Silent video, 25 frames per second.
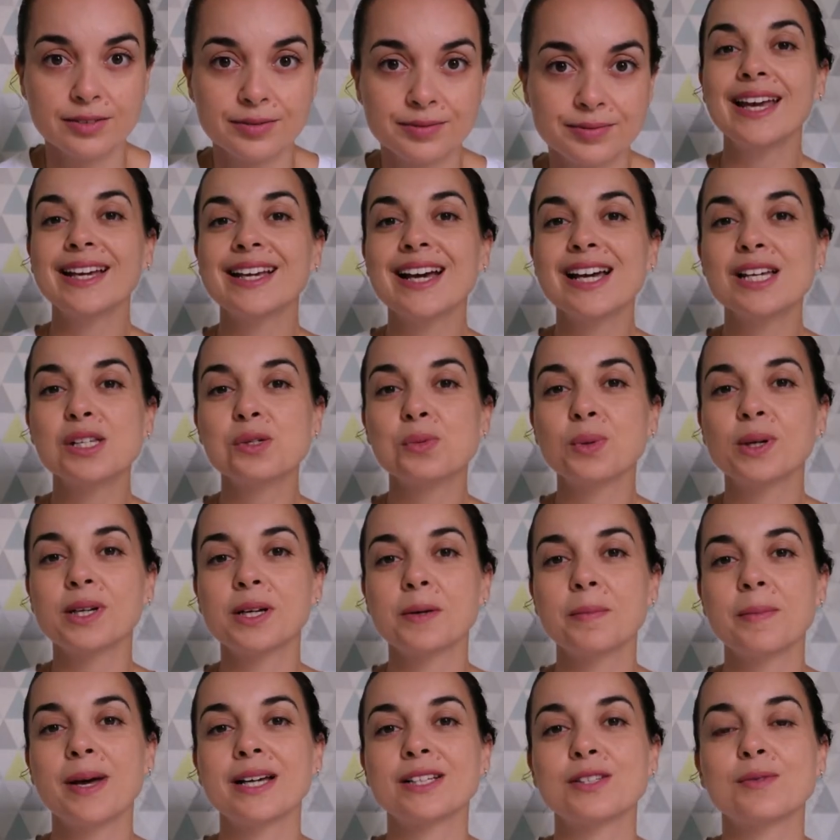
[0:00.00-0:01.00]
Hey guys,
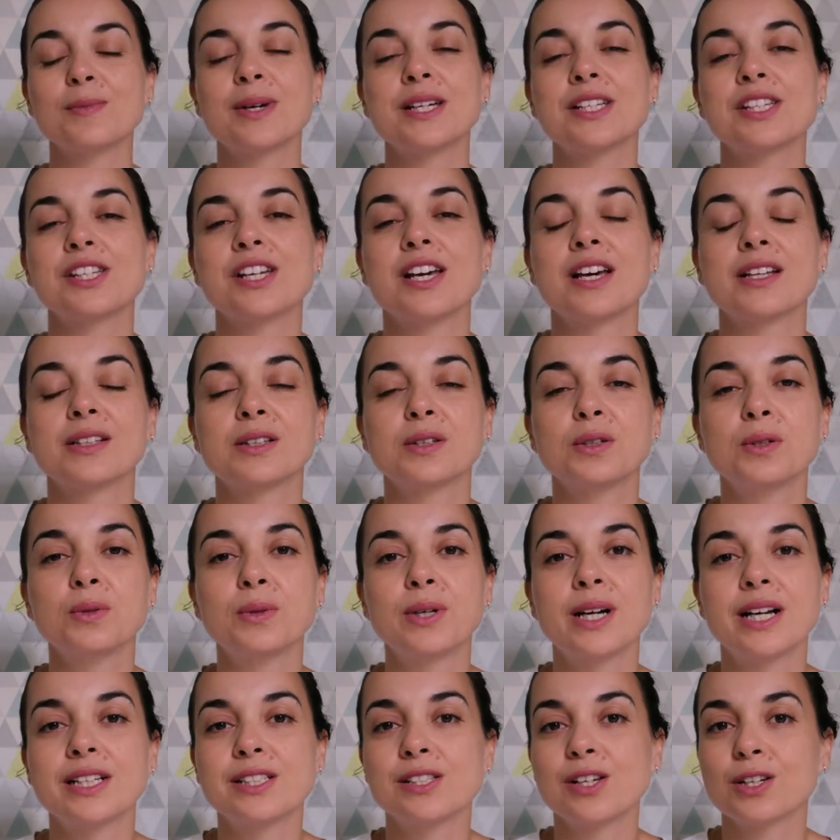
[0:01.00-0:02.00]
welcome back to my channel
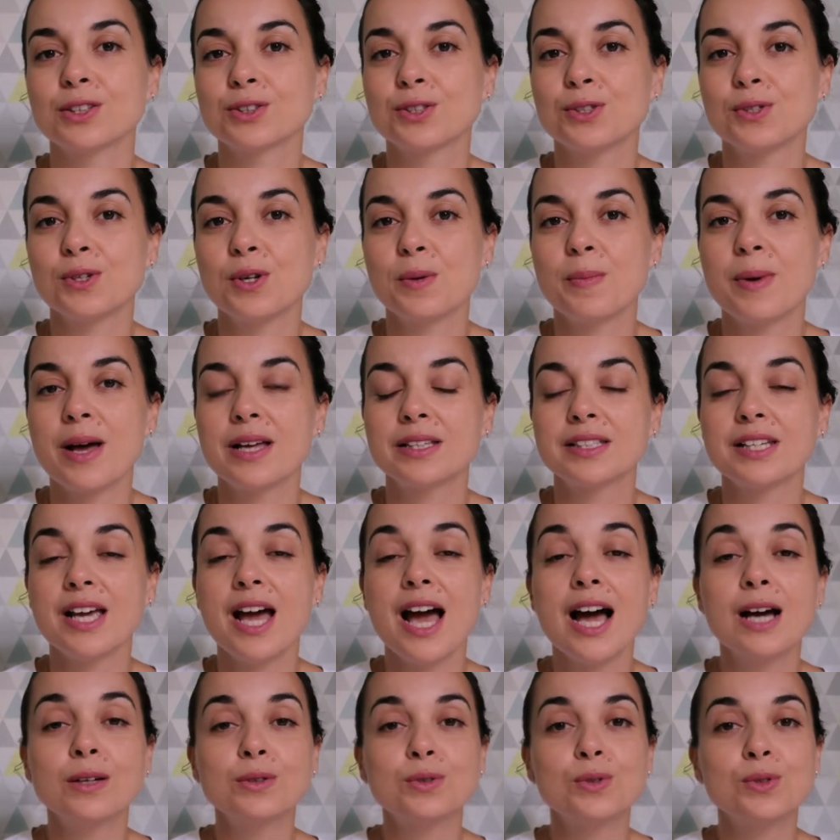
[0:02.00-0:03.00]
where I talk to you about
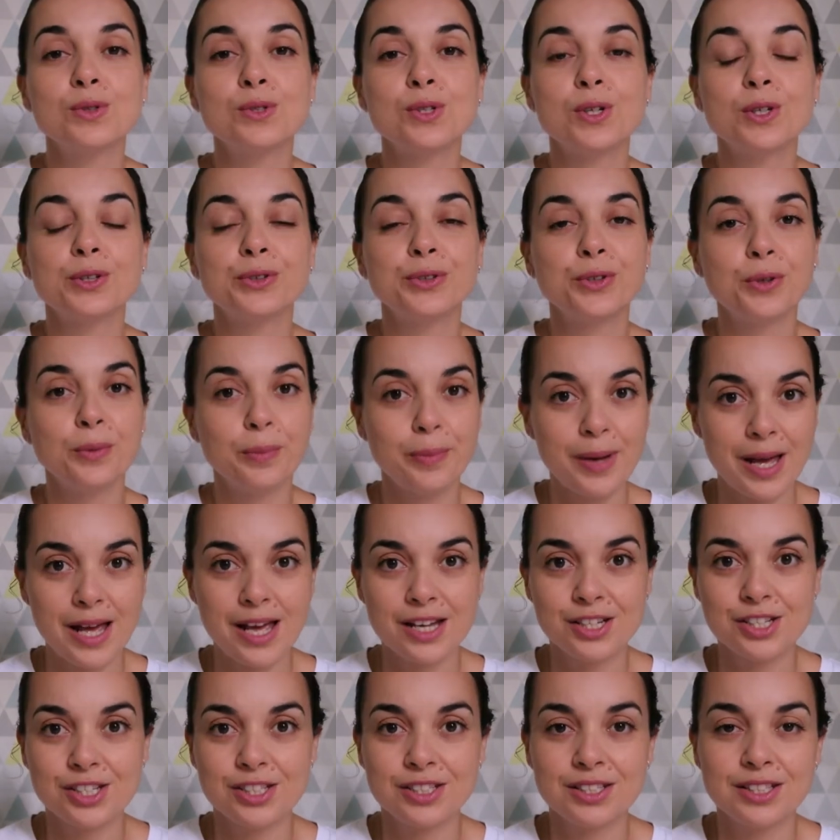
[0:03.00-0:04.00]
how to turn your
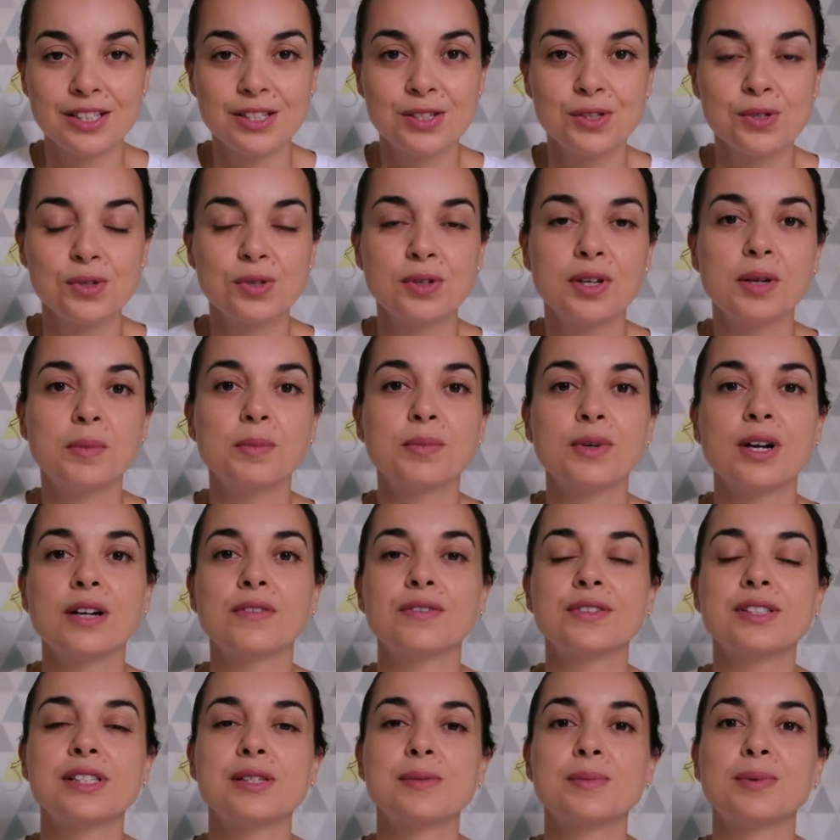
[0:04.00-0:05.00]
passion into a
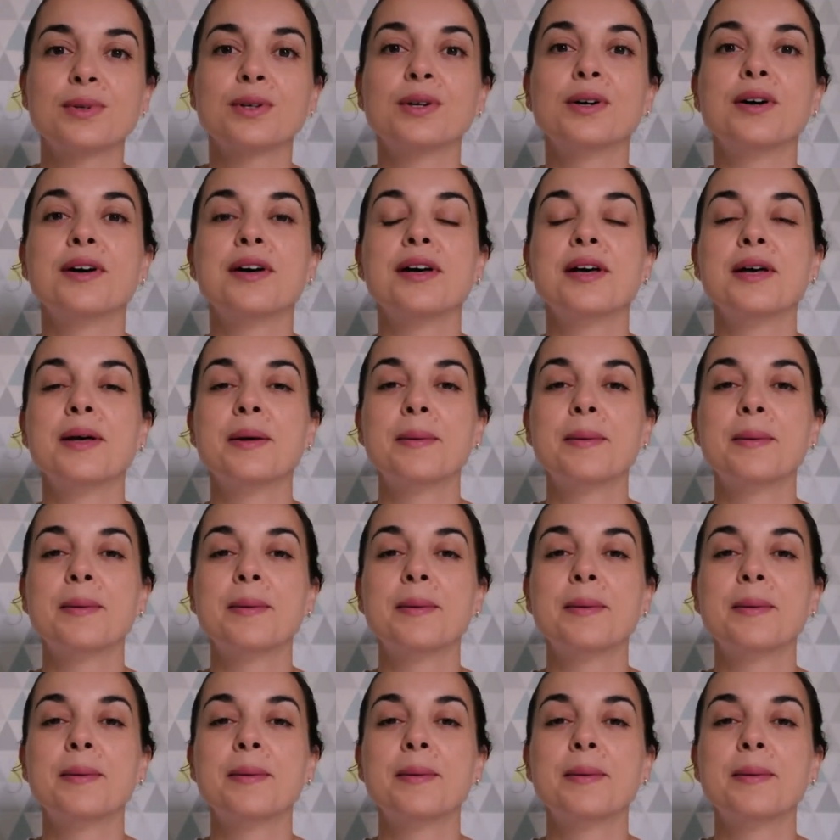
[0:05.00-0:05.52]
profitable